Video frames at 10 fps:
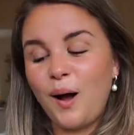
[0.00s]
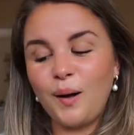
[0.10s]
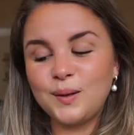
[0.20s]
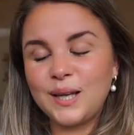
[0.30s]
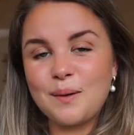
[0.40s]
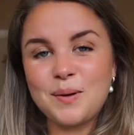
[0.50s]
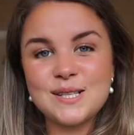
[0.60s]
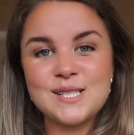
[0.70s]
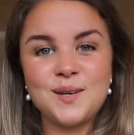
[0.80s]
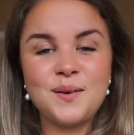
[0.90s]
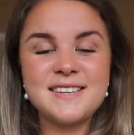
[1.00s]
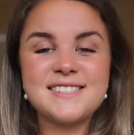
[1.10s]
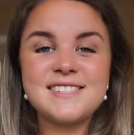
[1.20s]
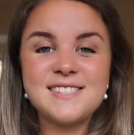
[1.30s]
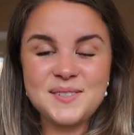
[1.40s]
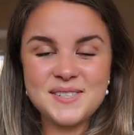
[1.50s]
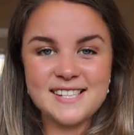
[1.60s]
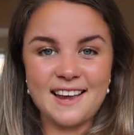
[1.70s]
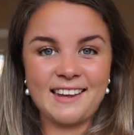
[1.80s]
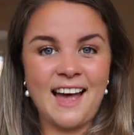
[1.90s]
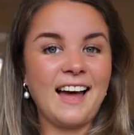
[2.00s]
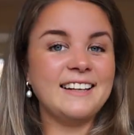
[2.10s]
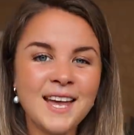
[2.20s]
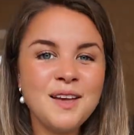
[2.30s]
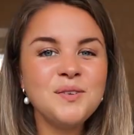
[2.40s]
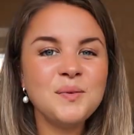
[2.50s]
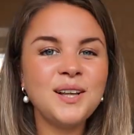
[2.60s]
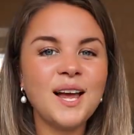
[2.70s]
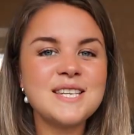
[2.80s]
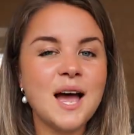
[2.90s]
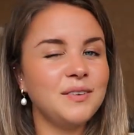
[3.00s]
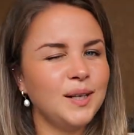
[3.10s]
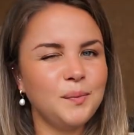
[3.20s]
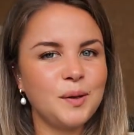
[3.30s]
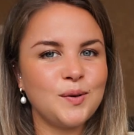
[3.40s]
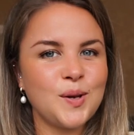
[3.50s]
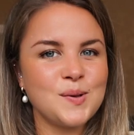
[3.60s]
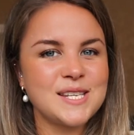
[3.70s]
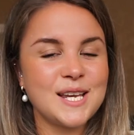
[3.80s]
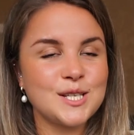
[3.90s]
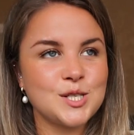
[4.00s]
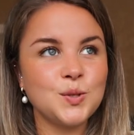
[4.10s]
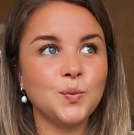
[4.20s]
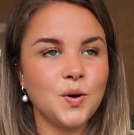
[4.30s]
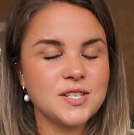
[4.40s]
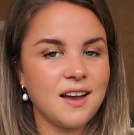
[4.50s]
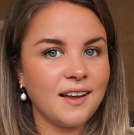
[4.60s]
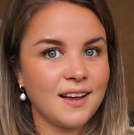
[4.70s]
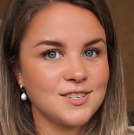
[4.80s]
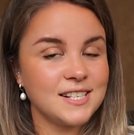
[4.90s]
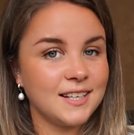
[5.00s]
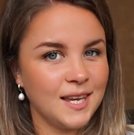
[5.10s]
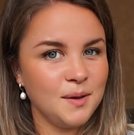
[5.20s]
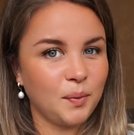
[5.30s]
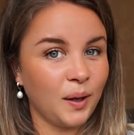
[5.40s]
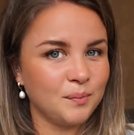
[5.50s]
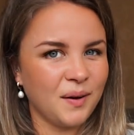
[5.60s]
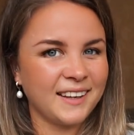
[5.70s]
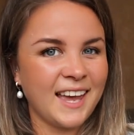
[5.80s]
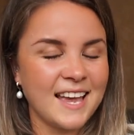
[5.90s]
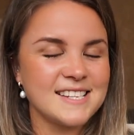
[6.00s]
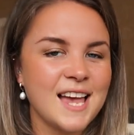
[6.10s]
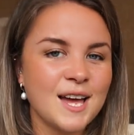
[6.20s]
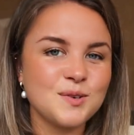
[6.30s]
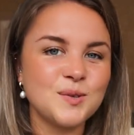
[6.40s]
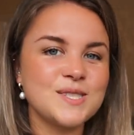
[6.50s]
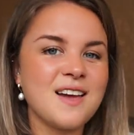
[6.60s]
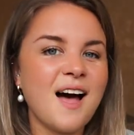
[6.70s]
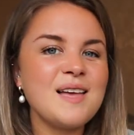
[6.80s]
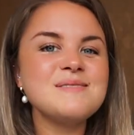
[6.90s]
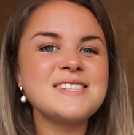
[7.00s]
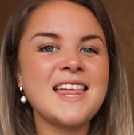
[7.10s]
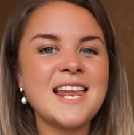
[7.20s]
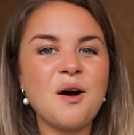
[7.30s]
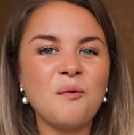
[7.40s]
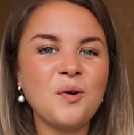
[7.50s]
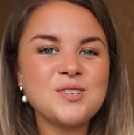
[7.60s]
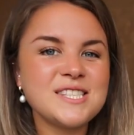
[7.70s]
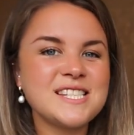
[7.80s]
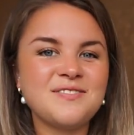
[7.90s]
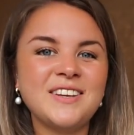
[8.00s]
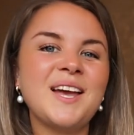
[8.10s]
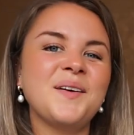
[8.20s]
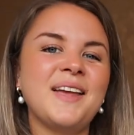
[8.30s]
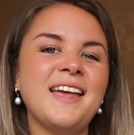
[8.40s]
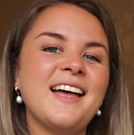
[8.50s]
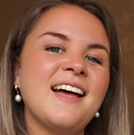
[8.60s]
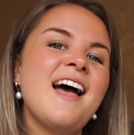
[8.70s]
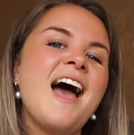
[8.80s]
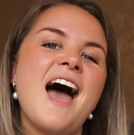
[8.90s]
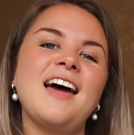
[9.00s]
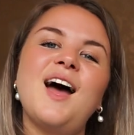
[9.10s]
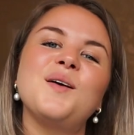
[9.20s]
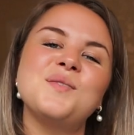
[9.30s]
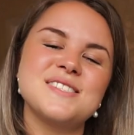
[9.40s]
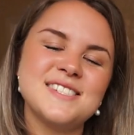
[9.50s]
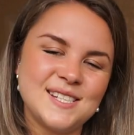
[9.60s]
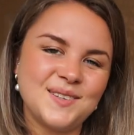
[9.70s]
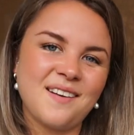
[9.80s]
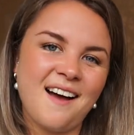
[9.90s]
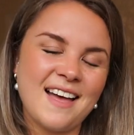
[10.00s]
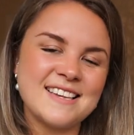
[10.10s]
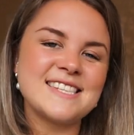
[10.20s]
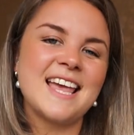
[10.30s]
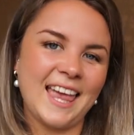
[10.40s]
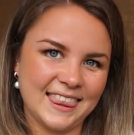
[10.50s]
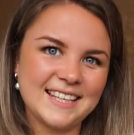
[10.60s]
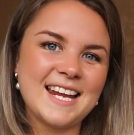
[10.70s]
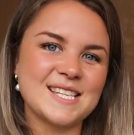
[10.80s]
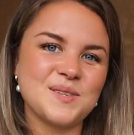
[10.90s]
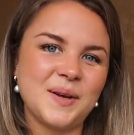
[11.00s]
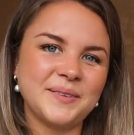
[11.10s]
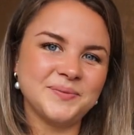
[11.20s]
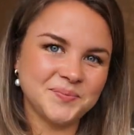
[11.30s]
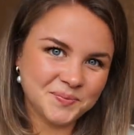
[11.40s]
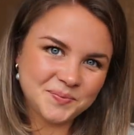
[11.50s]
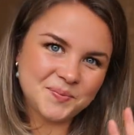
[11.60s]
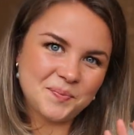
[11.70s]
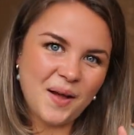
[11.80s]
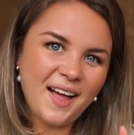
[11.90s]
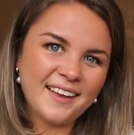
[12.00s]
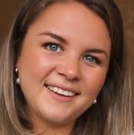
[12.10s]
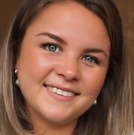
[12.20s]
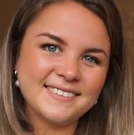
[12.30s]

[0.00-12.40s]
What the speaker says: I will get back to you as soon as I can. If you would like to have a little bit of a nosy into what I actually keep in my case at all times, then watch this video here, and I will see you guys in the next one. Bye!